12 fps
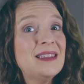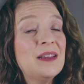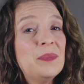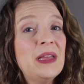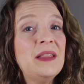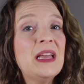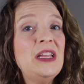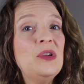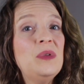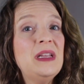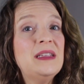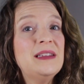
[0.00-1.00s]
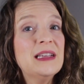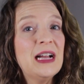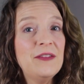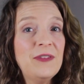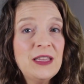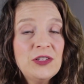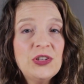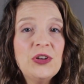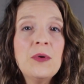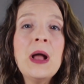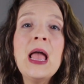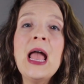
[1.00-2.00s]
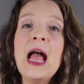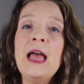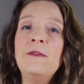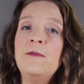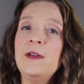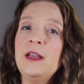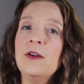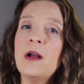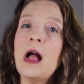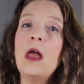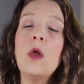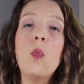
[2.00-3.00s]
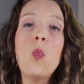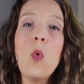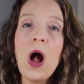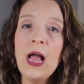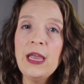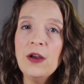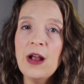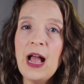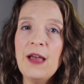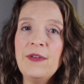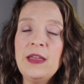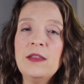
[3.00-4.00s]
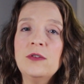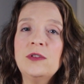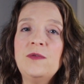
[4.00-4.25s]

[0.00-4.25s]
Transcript: something that you need to dive into and figure out why you're having those